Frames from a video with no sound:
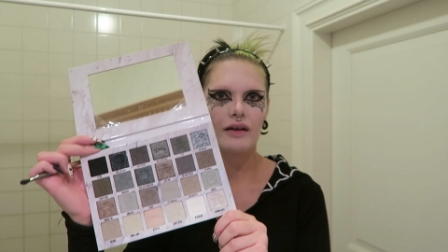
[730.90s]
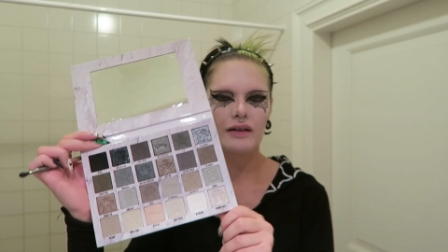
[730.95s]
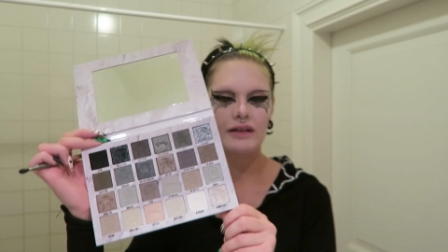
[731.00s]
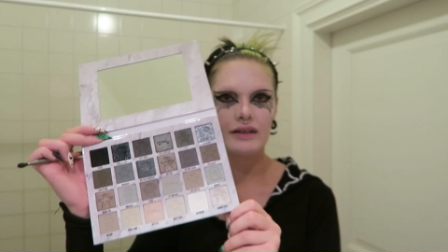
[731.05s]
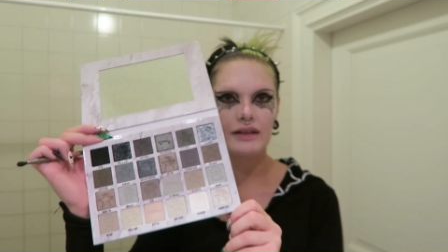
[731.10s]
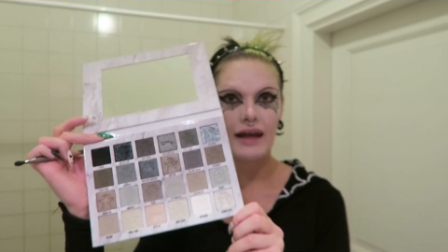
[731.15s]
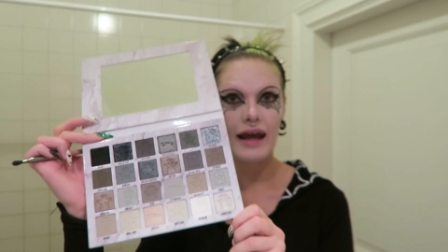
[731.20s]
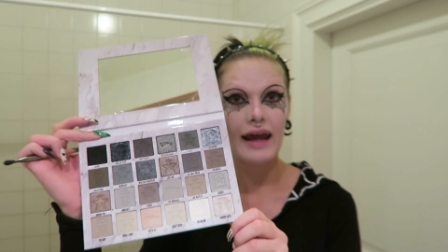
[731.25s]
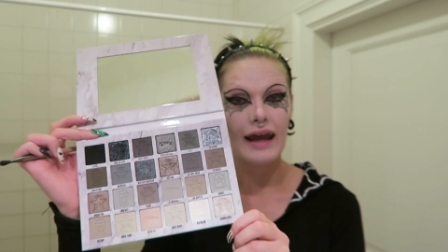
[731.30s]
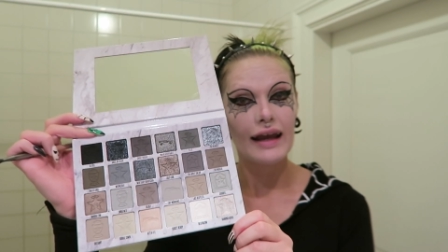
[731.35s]

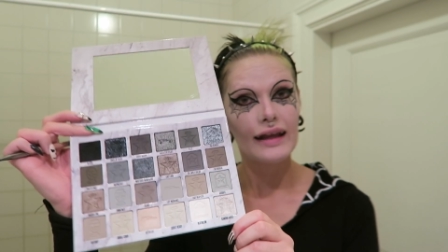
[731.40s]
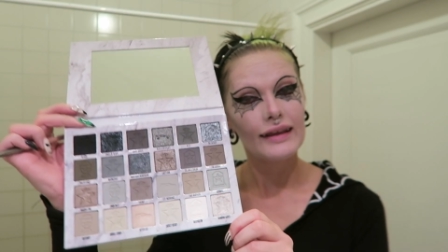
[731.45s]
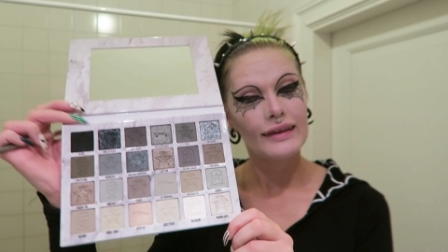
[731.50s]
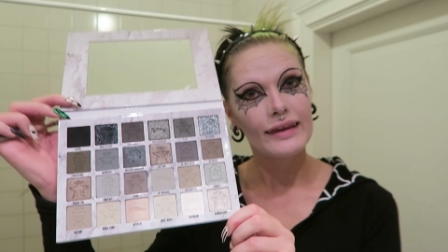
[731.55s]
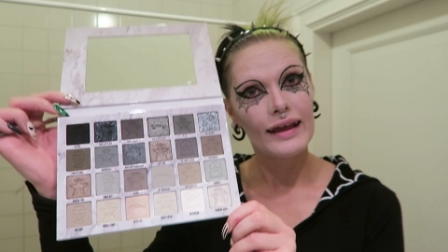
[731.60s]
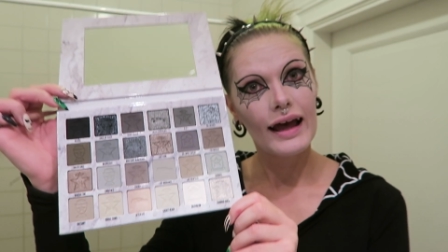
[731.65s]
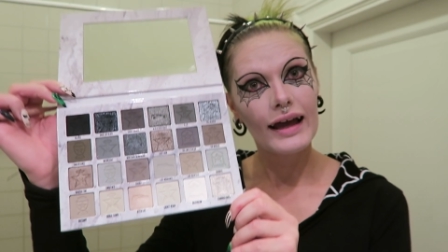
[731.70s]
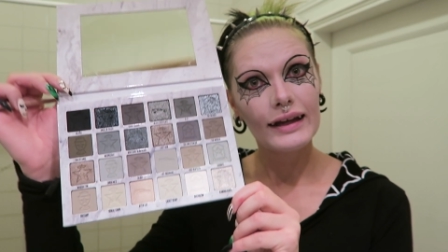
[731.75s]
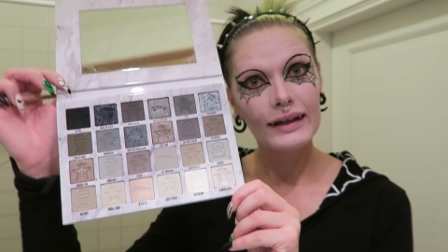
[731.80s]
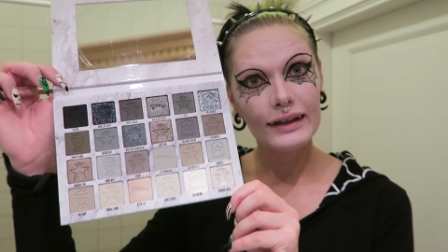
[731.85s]
shades
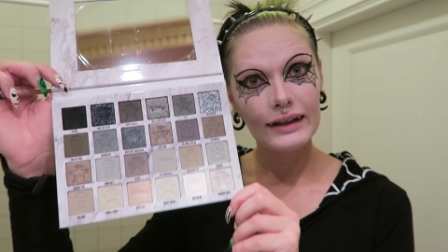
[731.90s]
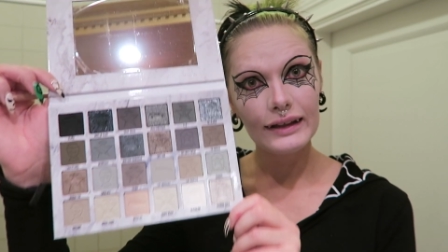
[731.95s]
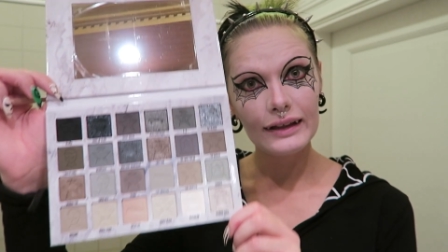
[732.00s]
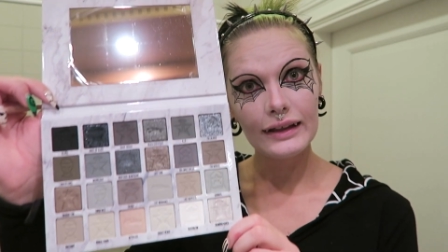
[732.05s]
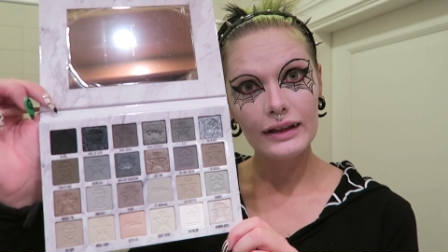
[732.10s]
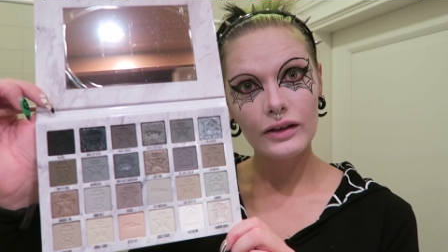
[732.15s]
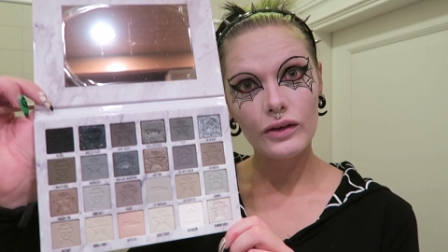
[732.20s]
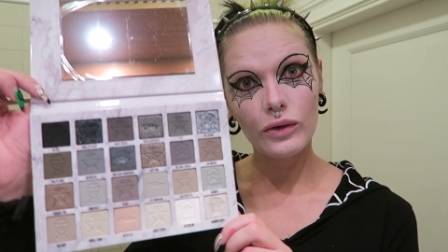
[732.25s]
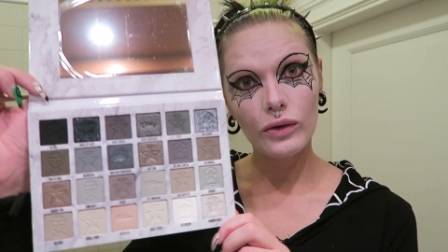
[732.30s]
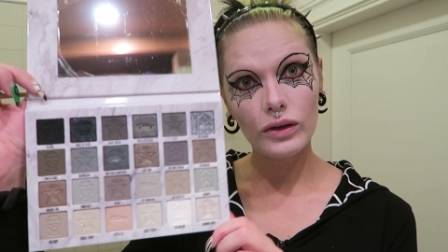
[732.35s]
I
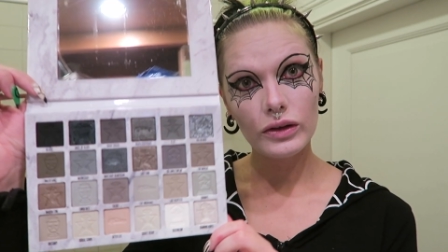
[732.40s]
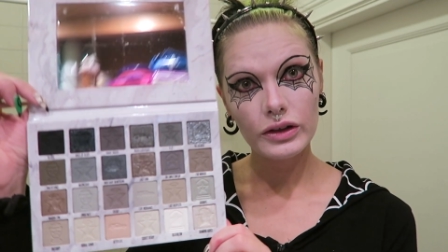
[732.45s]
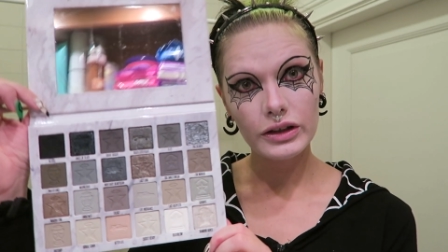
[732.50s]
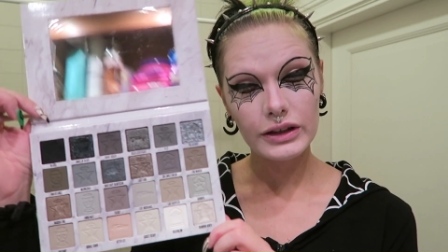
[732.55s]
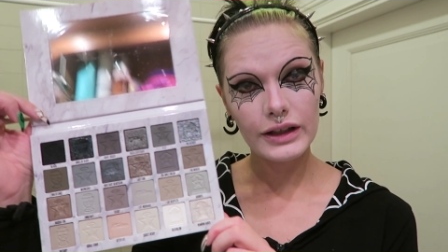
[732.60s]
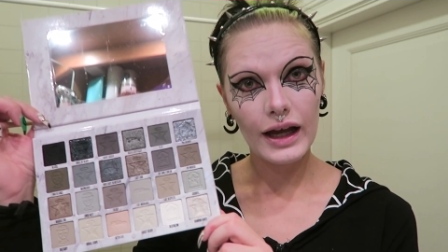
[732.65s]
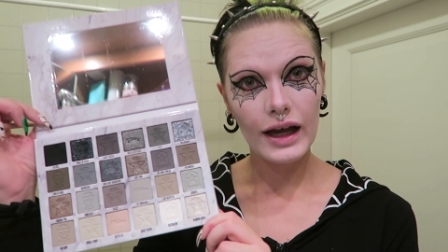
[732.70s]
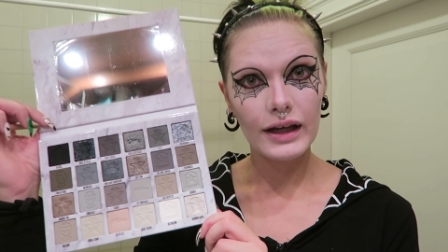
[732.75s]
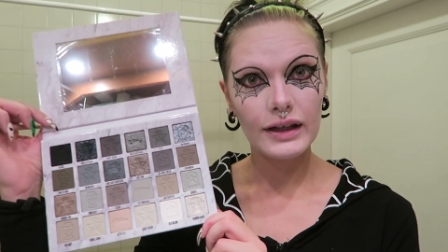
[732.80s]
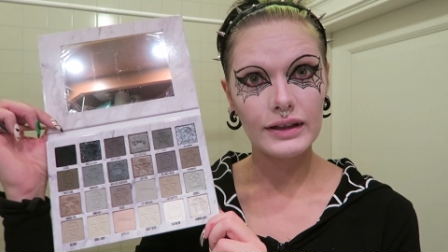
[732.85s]
need, all the
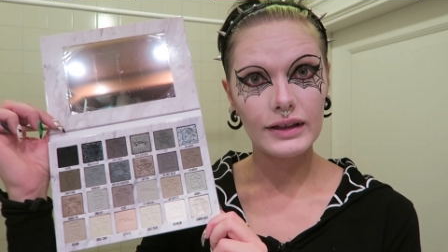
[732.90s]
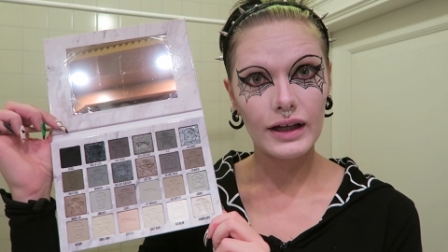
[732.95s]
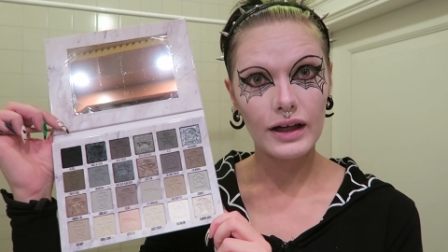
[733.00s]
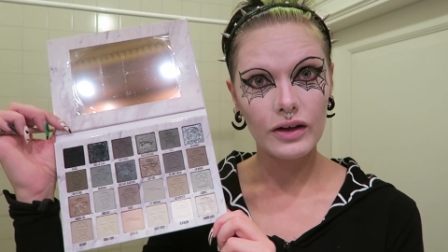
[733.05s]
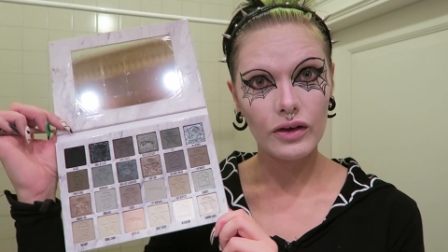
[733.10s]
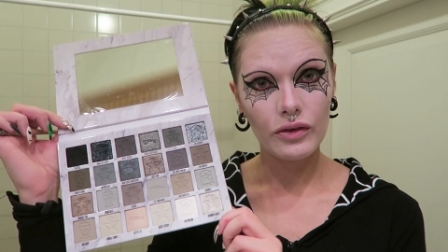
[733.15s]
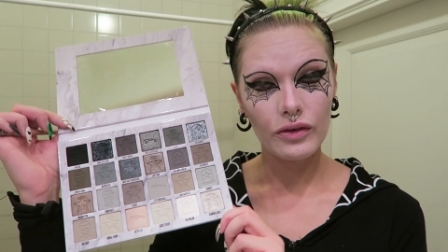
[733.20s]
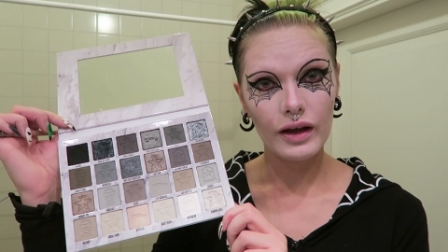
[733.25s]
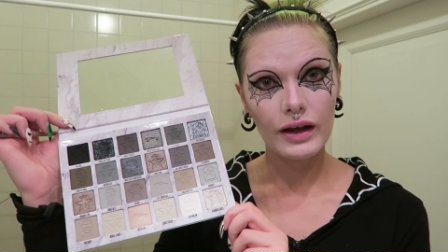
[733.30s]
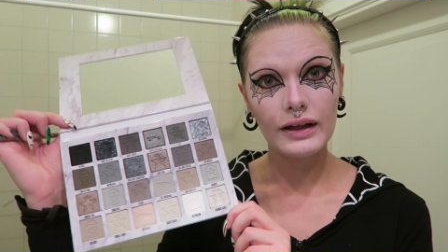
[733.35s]

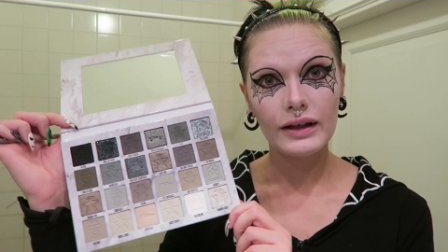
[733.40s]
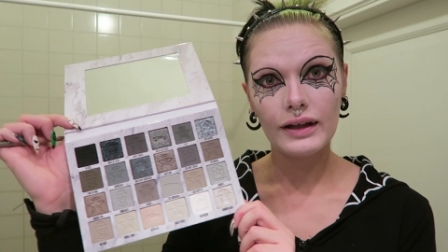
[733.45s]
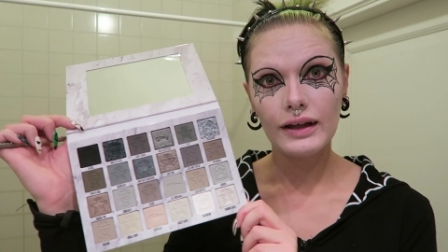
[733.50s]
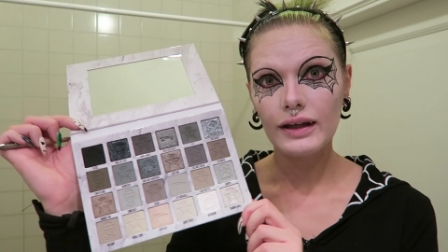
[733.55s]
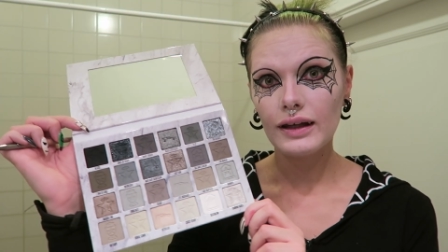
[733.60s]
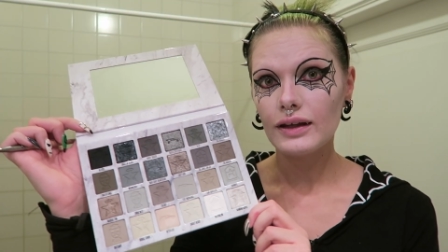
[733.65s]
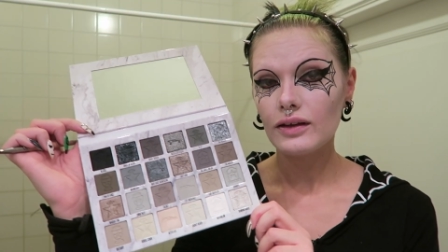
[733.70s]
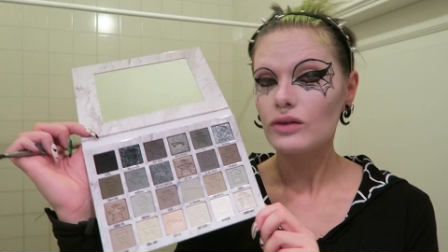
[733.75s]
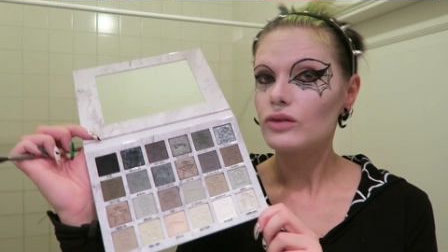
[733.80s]
eyeshadows I need.